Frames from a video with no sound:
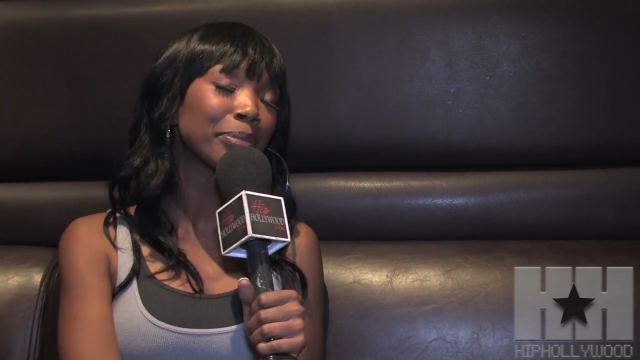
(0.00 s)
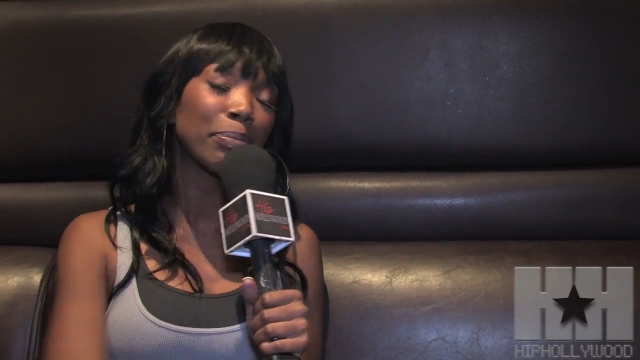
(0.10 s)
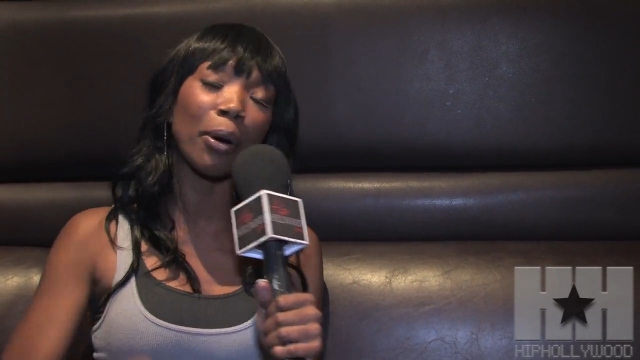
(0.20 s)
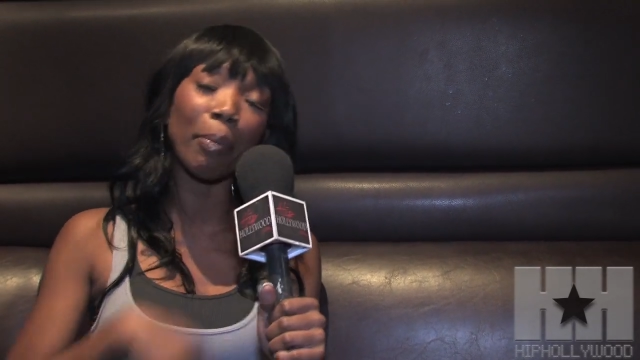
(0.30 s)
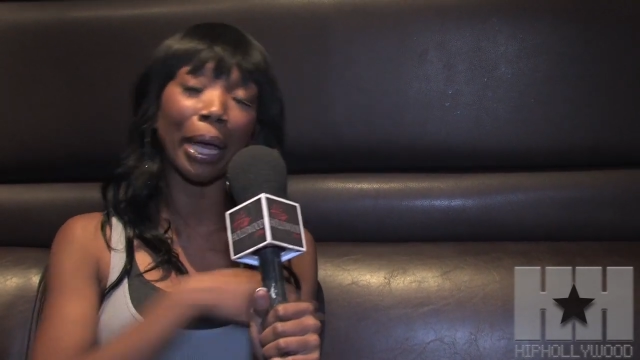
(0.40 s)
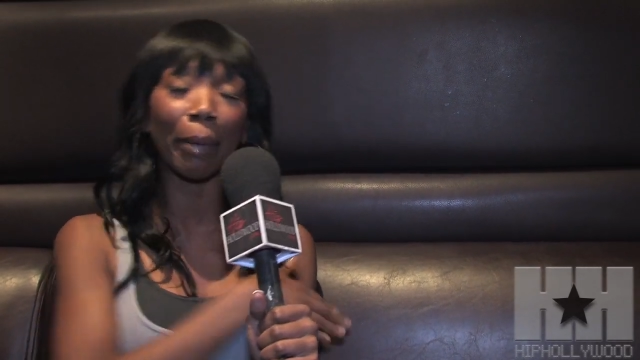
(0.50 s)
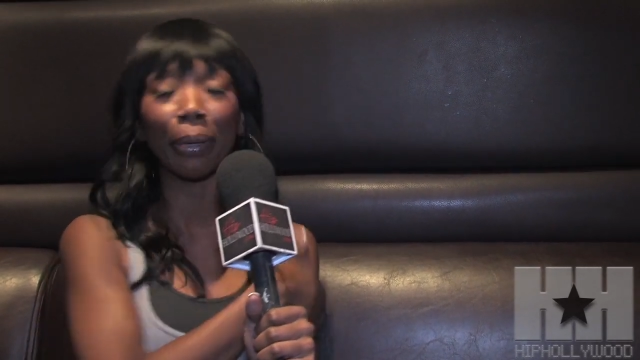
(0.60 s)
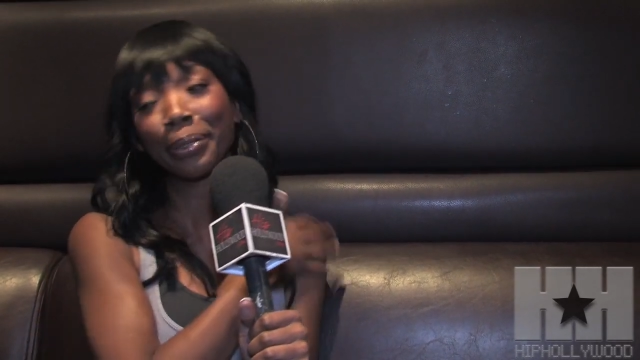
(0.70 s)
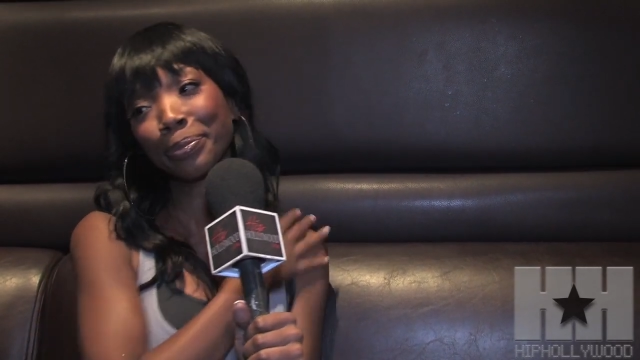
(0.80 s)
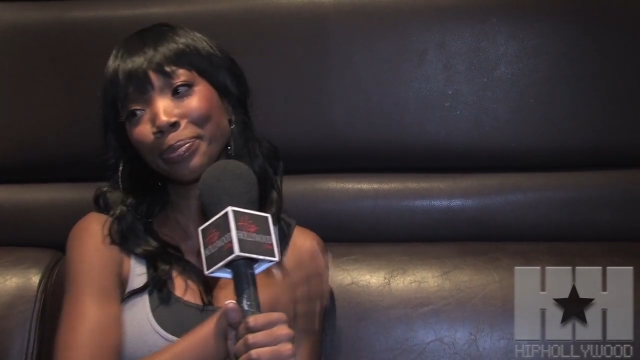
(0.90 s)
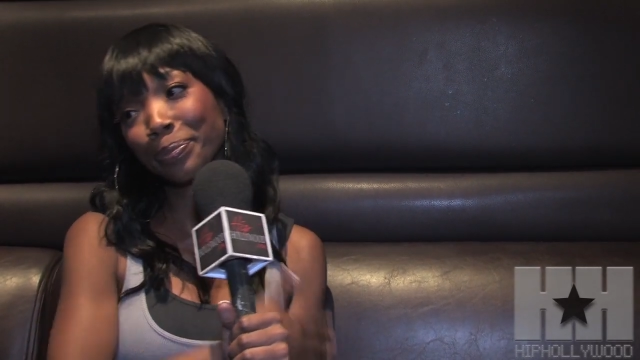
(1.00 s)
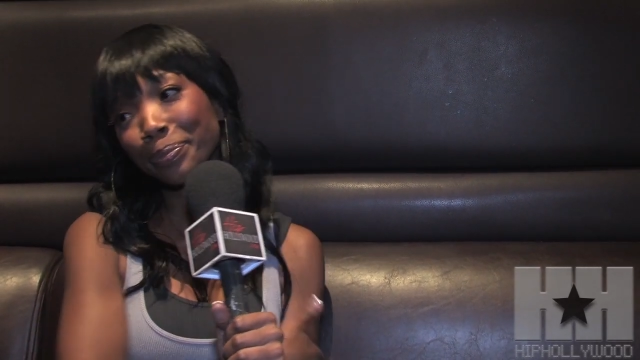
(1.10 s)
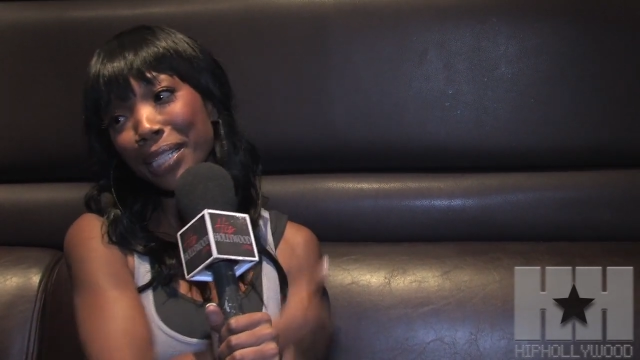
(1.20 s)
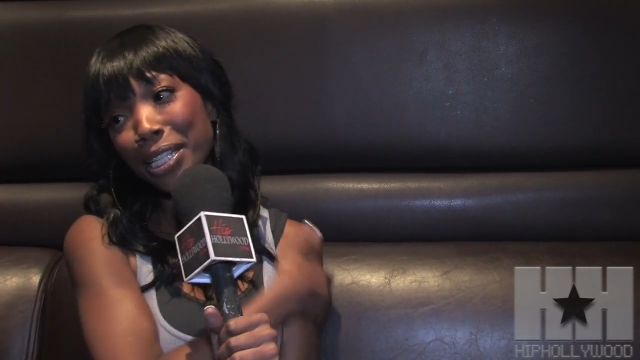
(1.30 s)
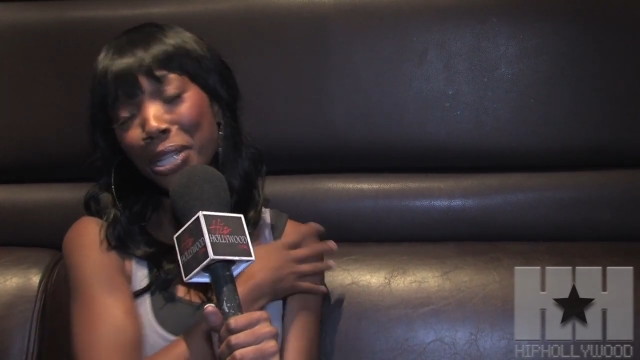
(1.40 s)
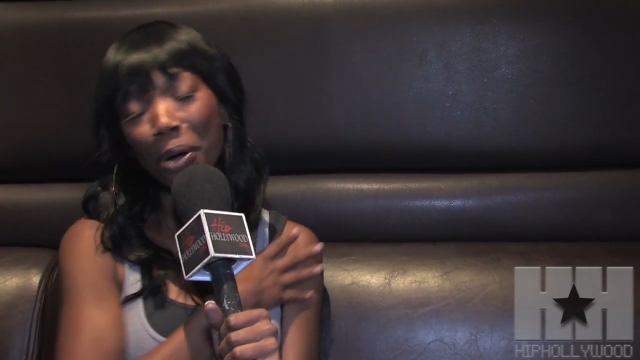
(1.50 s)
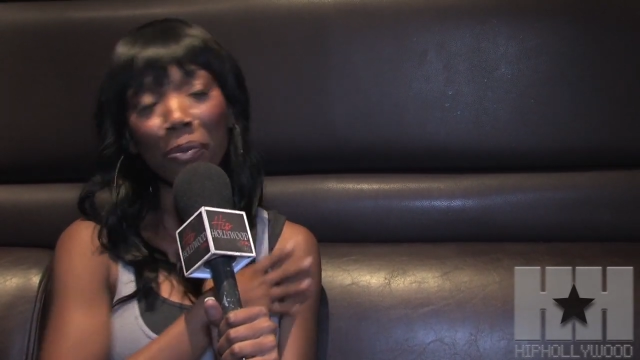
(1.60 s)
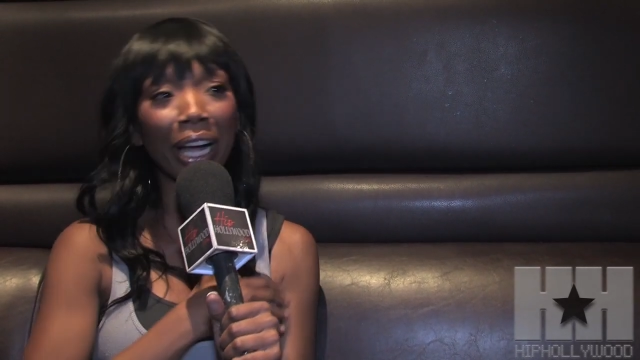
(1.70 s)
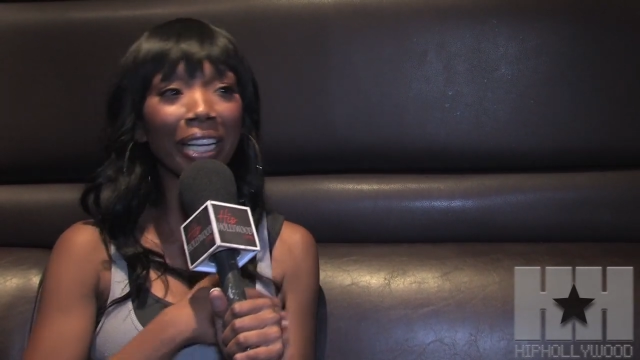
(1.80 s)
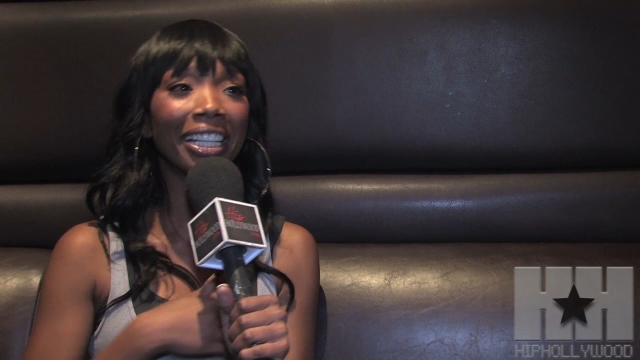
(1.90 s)
I oh, can baby. connect with that though, because I
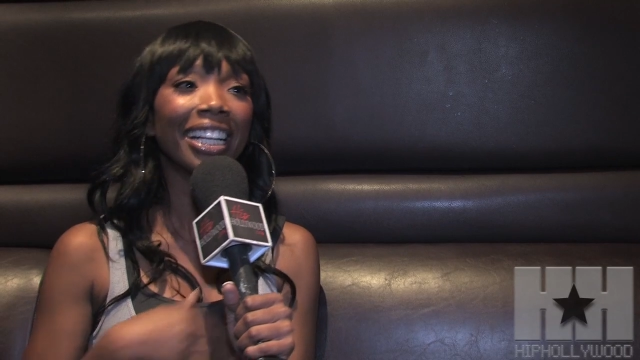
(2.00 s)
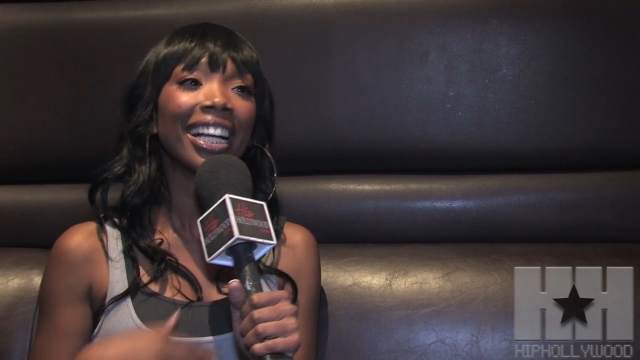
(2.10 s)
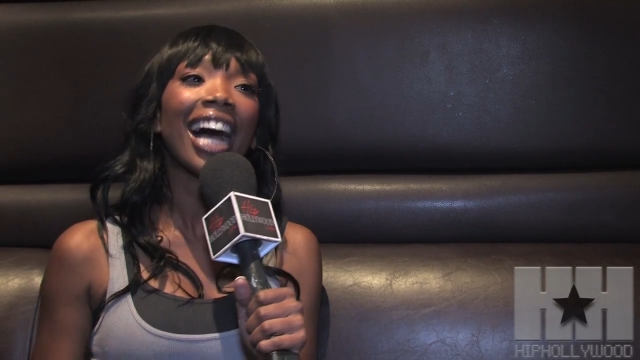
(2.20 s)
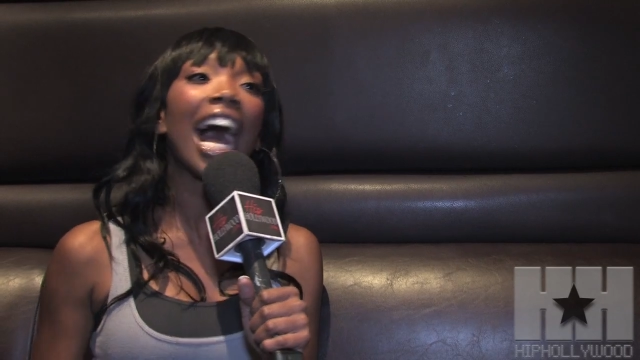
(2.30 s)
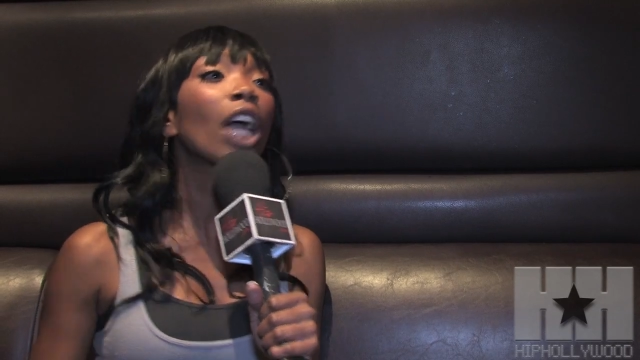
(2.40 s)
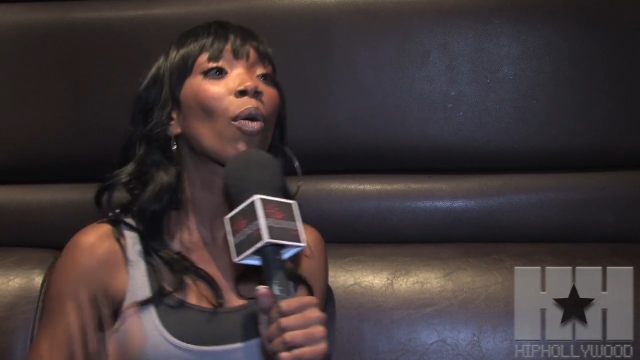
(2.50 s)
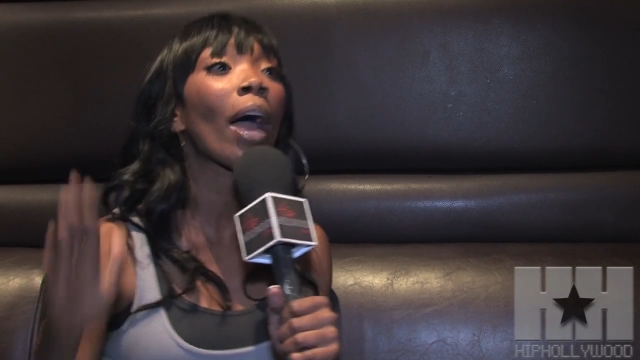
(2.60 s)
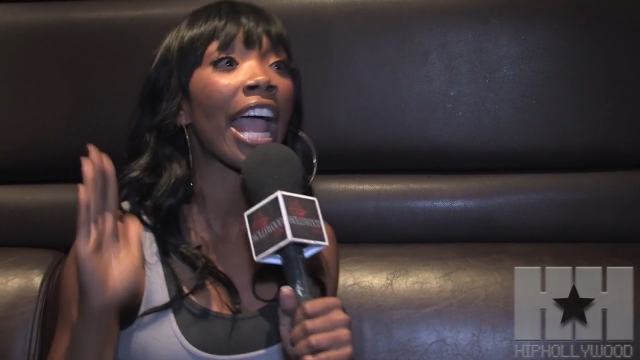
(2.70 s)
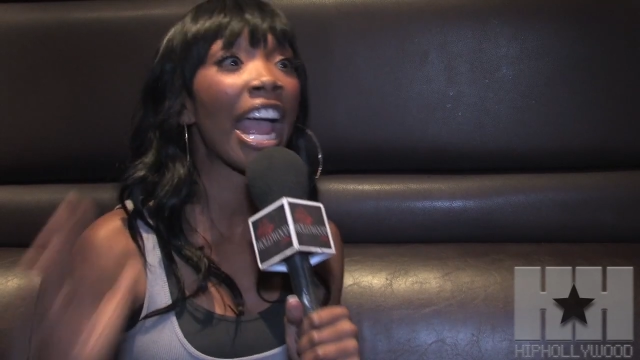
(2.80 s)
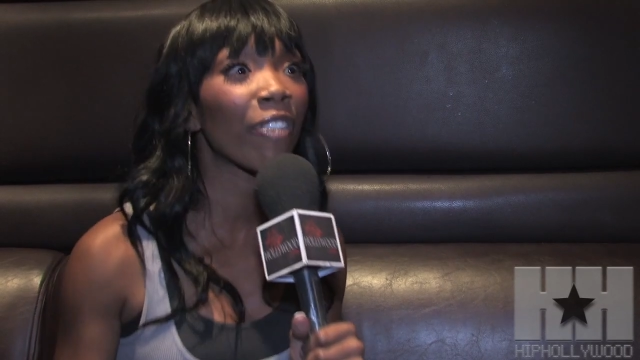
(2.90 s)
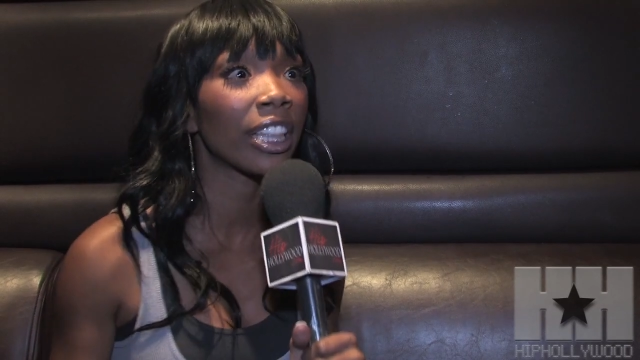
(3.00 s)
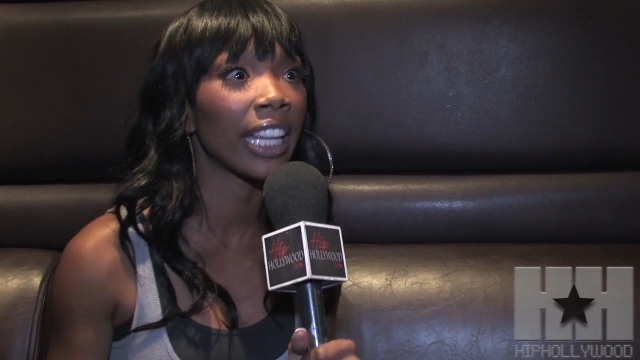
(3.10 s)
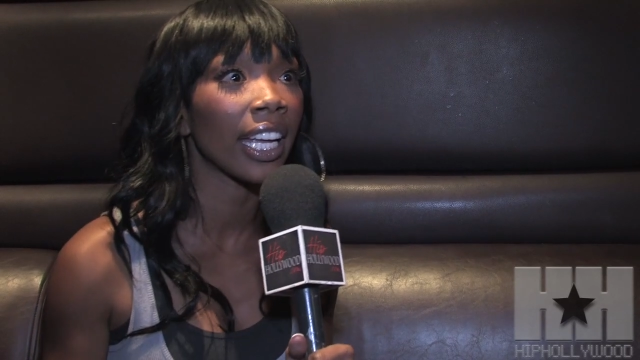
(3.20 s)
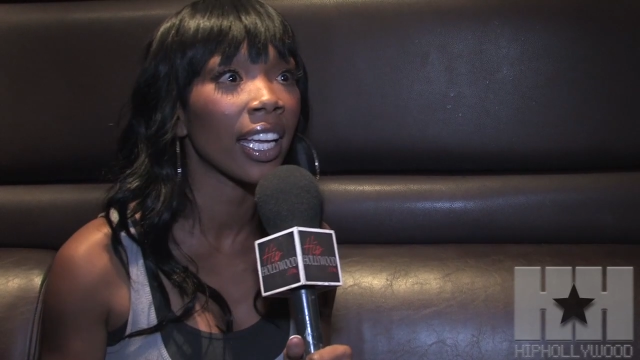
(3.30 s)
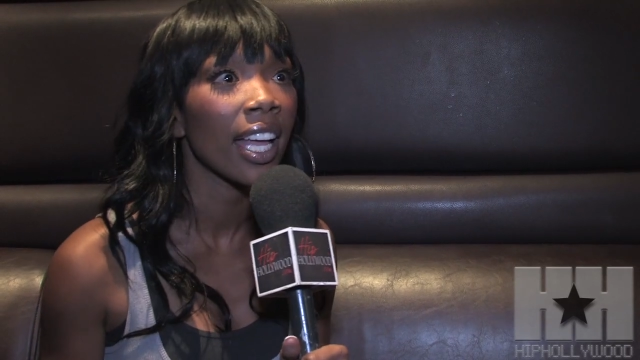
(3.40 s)
cry over everything. I Literally everything.